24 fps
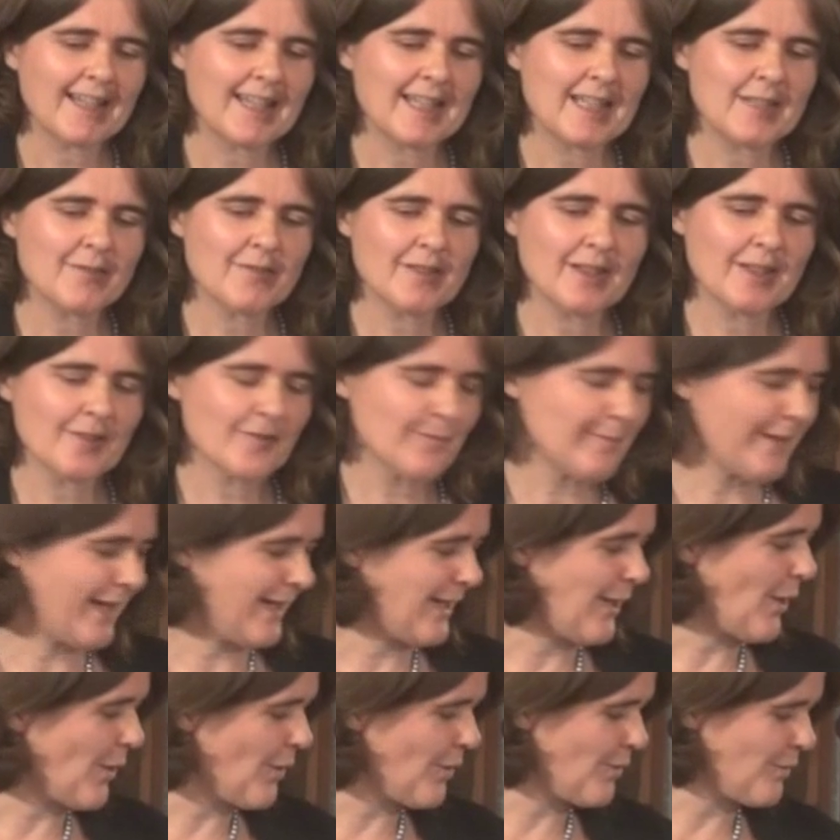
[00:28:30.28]
Even if
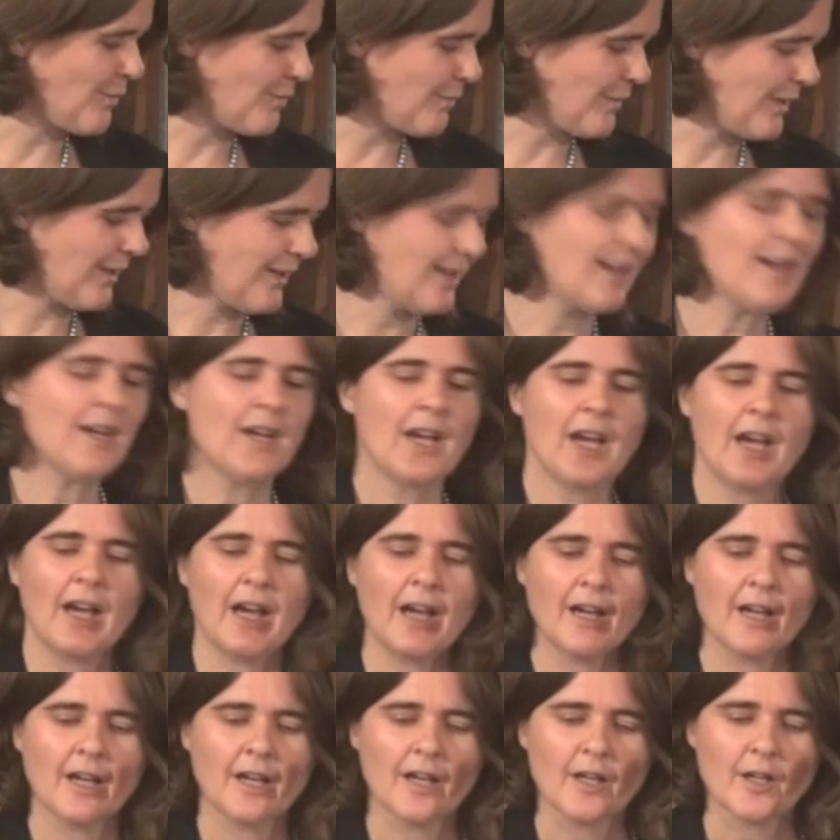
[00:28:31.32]
my own
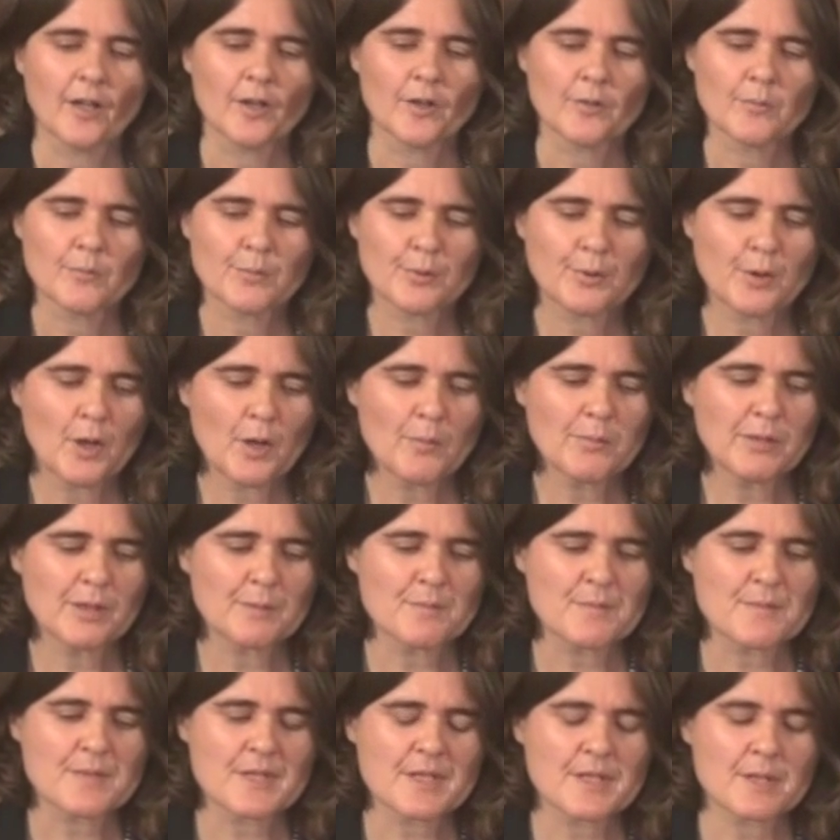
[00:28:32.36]

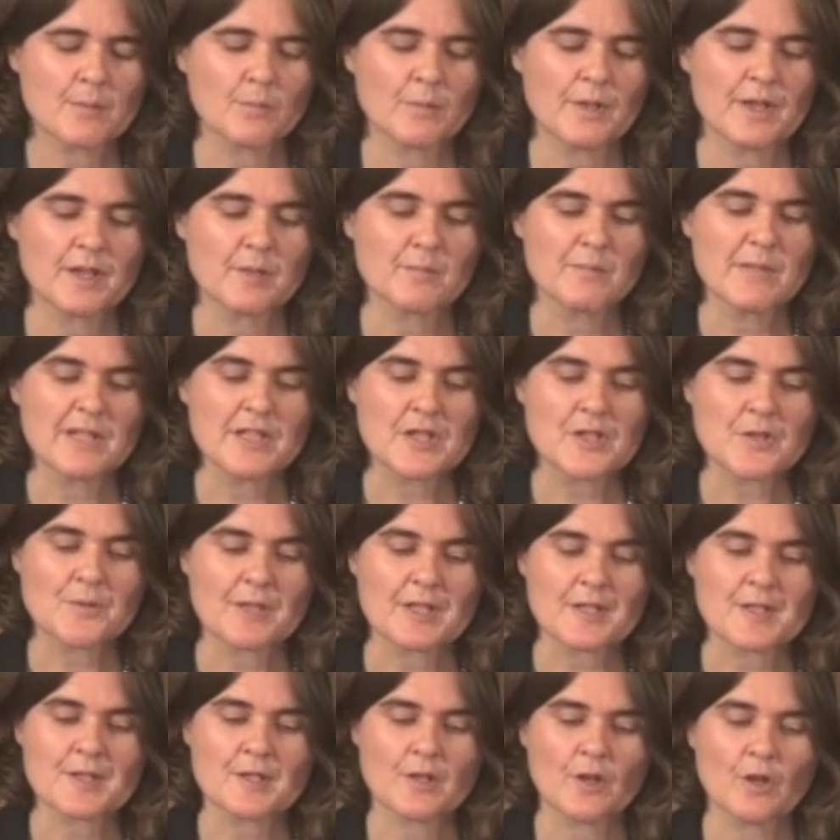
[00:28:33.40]
problems with the ministry
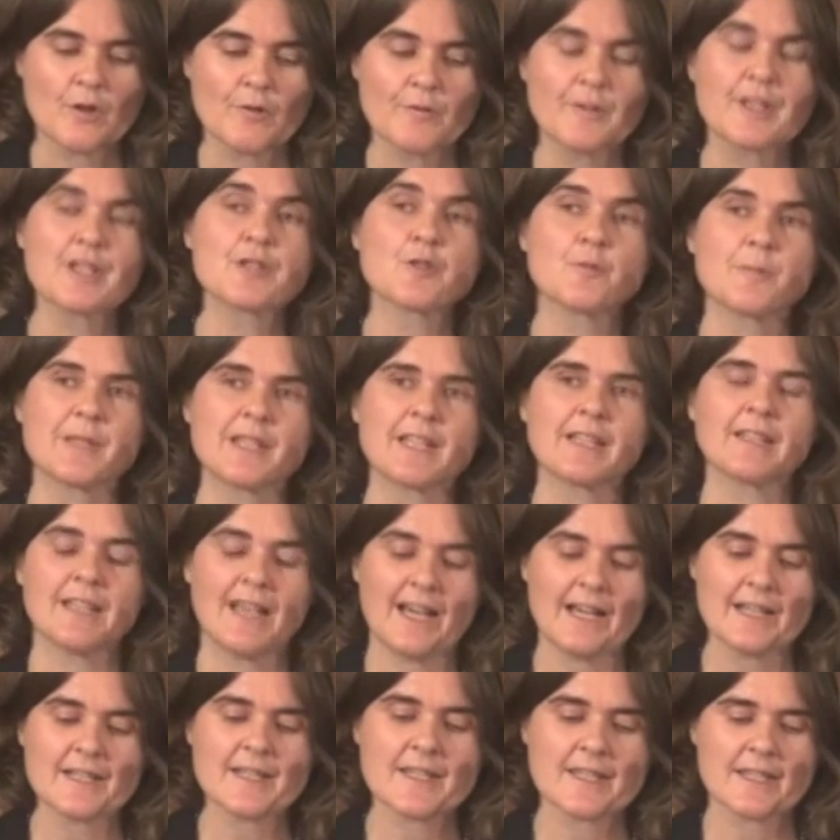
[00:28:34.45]
are solved, this will be the
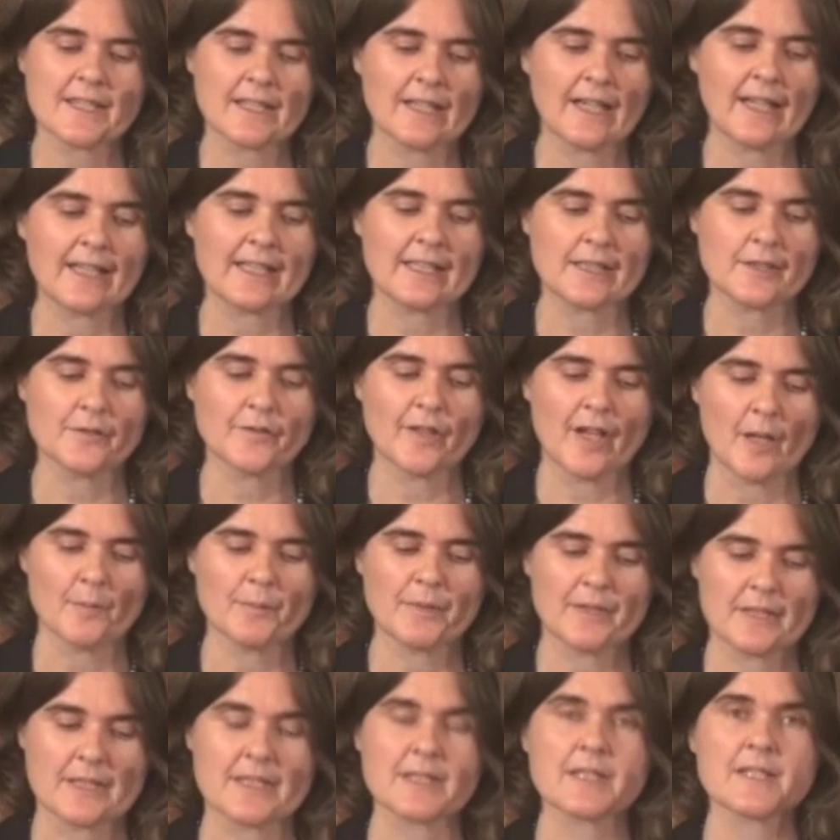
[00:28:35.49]
last thing I give
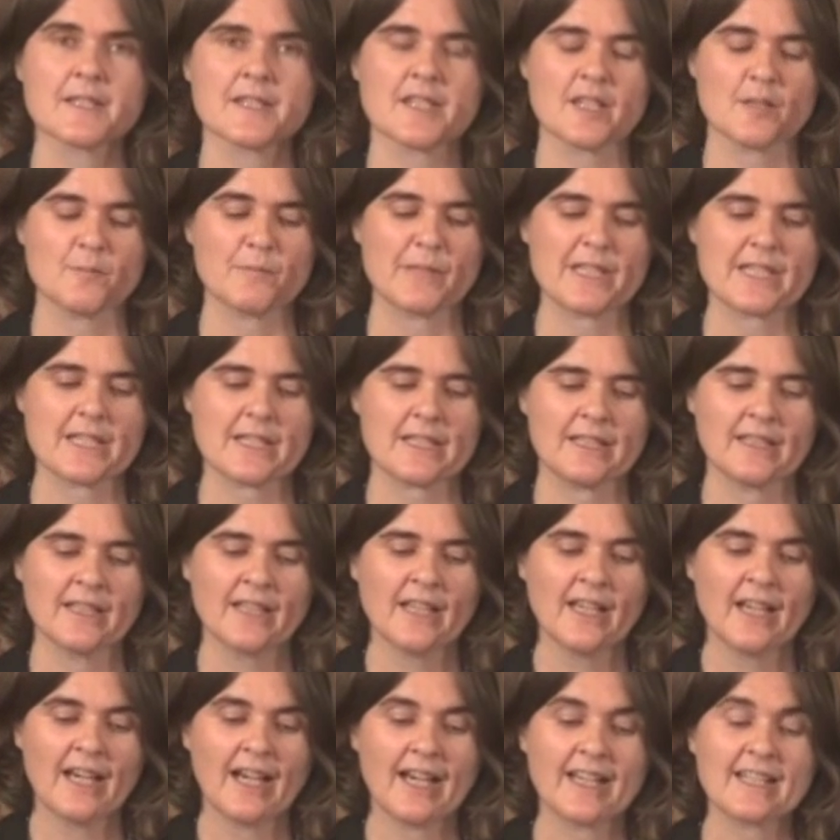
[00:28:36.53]
up, is this committee.
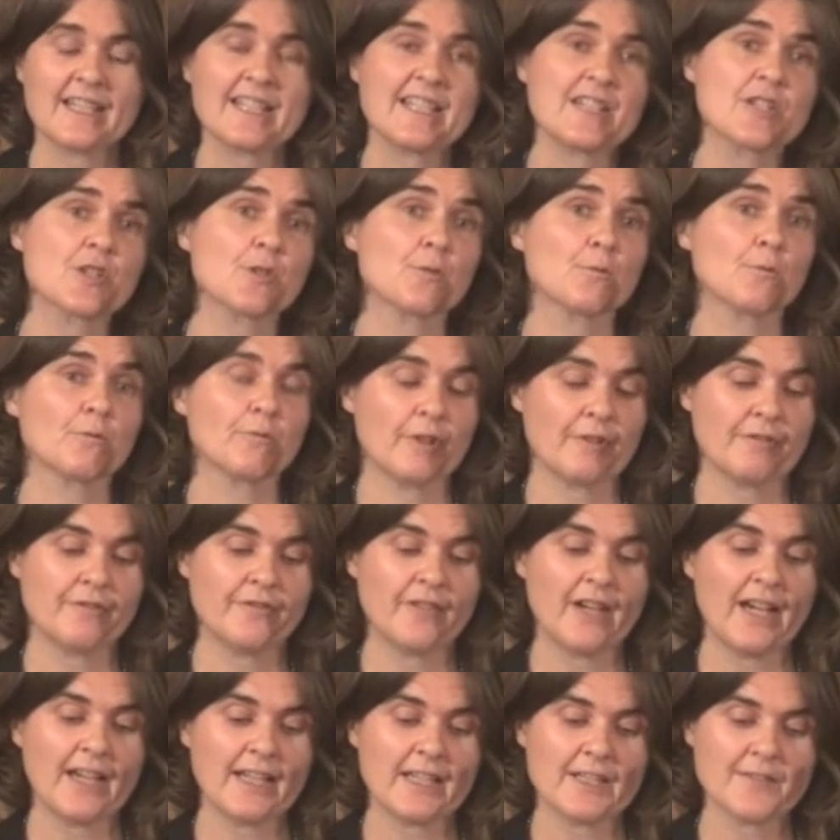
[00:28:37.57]
I need to
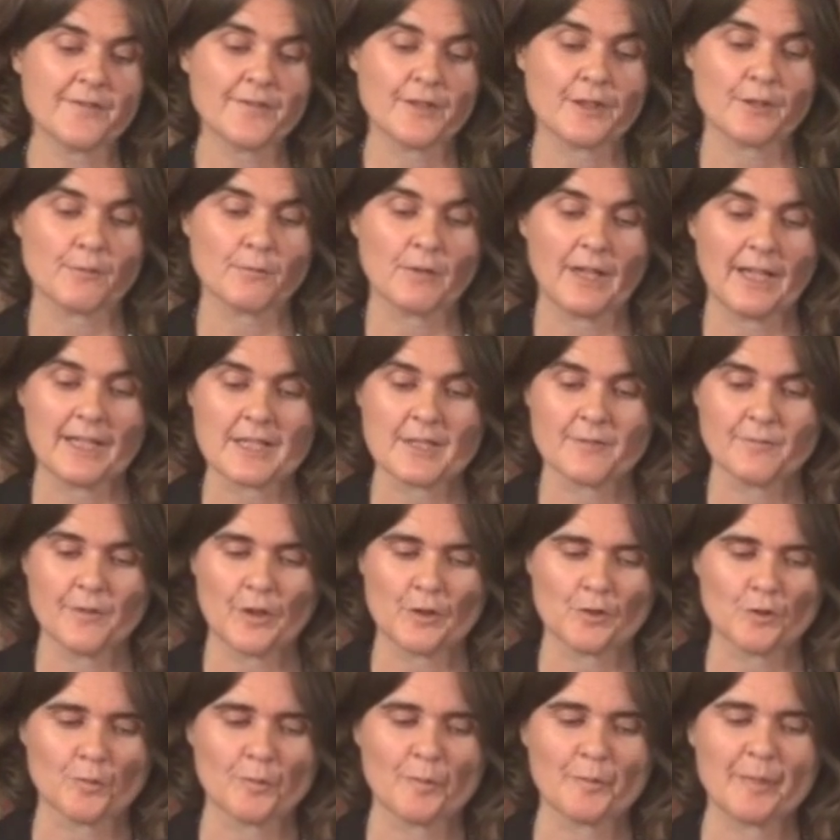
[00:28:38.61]
fight for the rights of
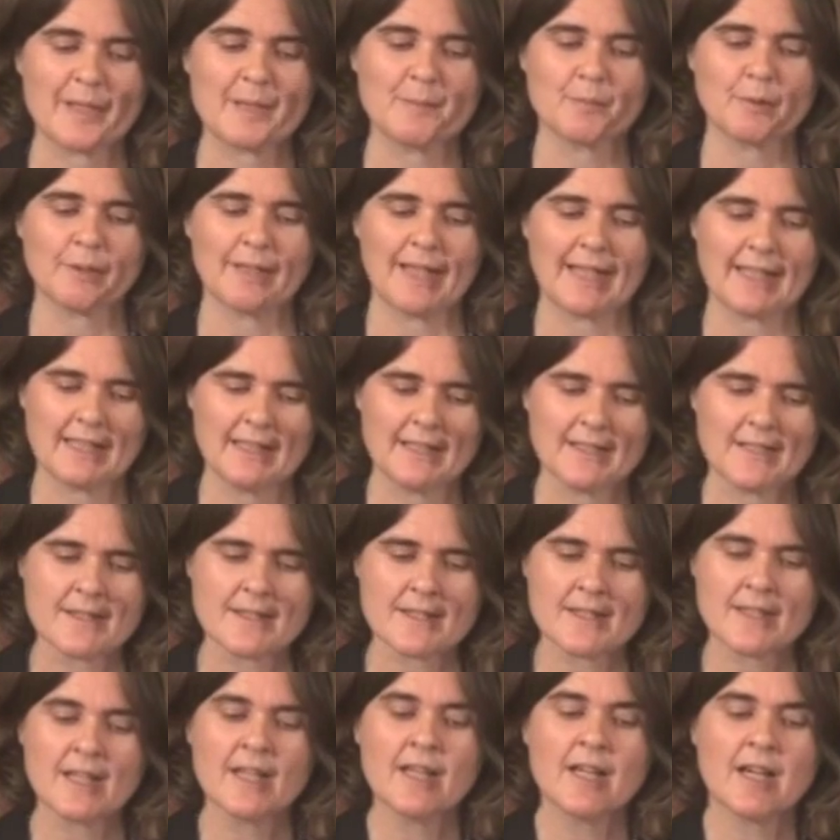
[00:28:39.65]
vulnerable people like
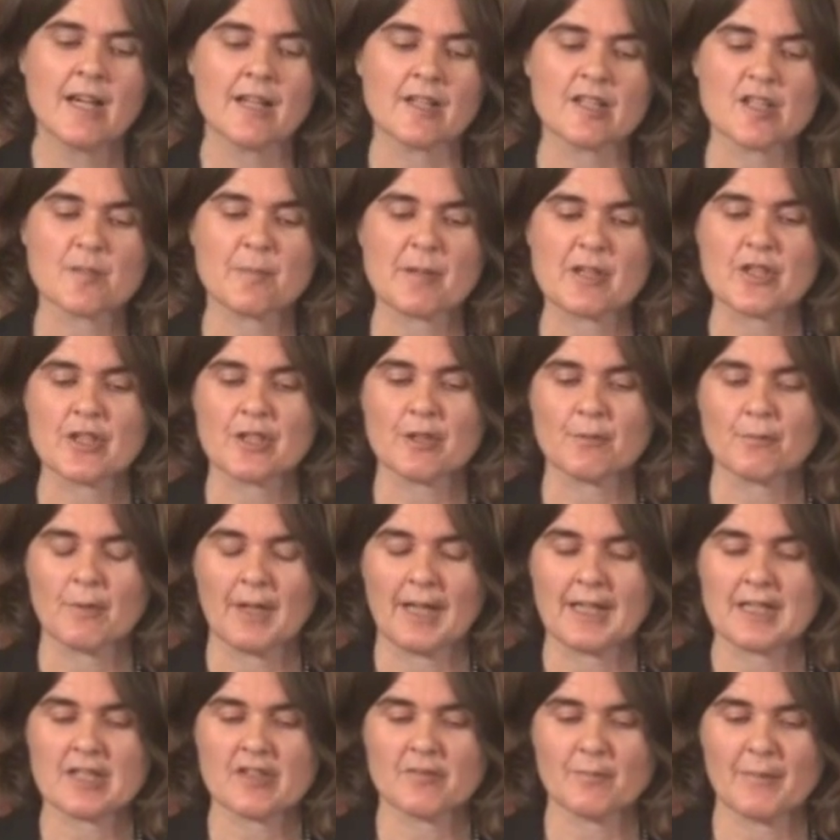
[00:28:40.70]
us, and especially the
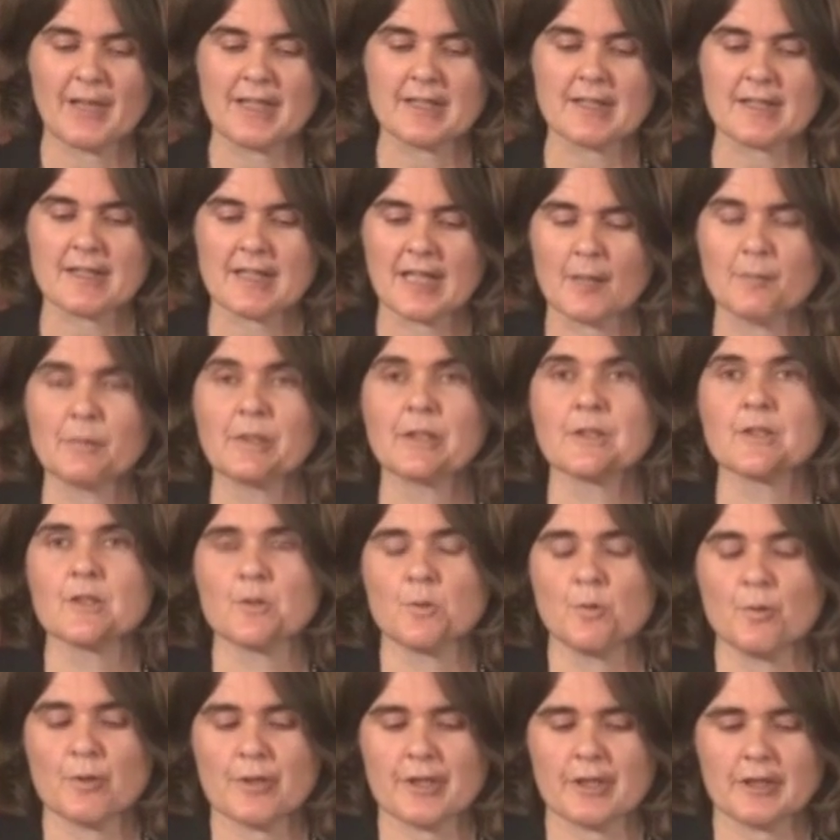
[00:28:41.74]
rights of my disabled
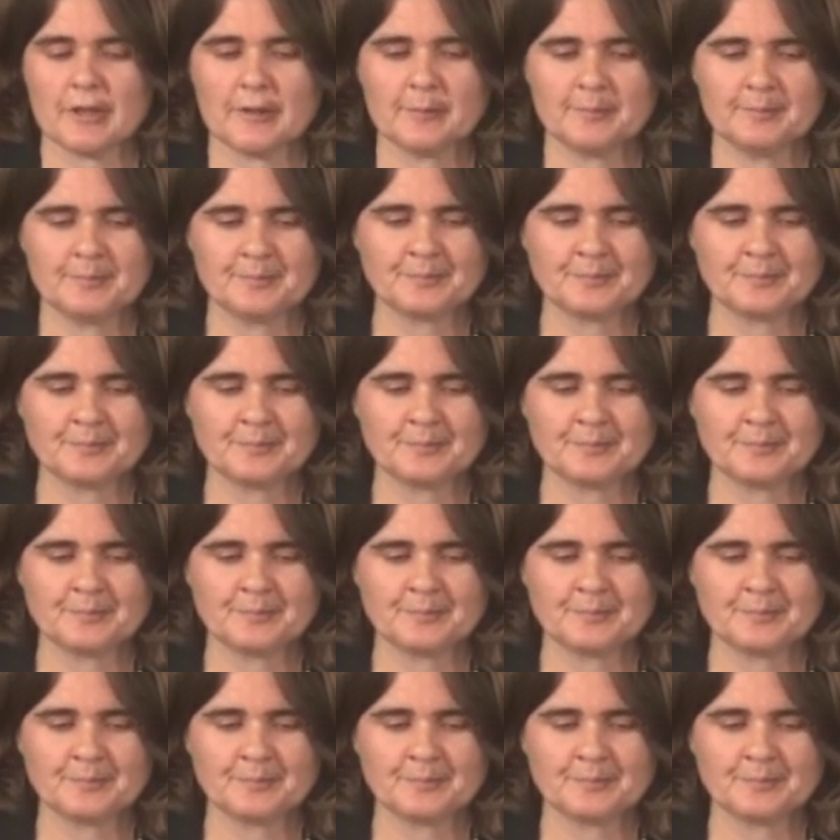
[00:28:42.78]
daughter.